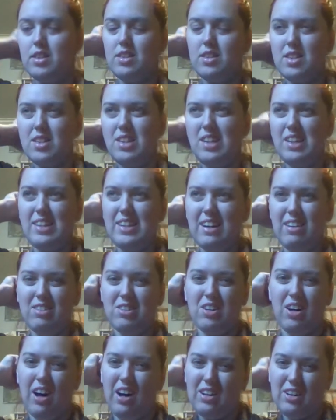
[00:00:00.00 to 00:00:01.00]
sit down
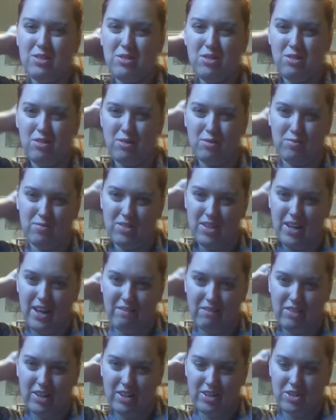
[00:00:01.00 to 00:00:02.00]
talking to him that
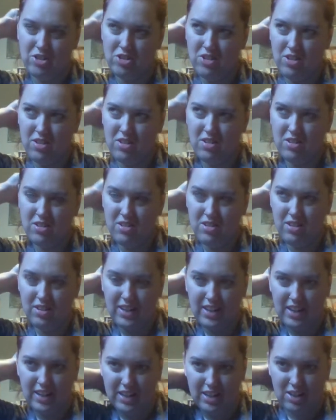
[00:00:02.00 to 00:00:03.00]
much
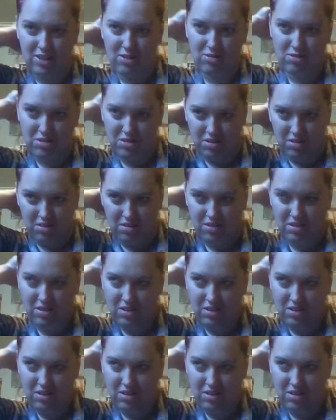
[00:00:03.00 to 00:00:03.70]
like I used to.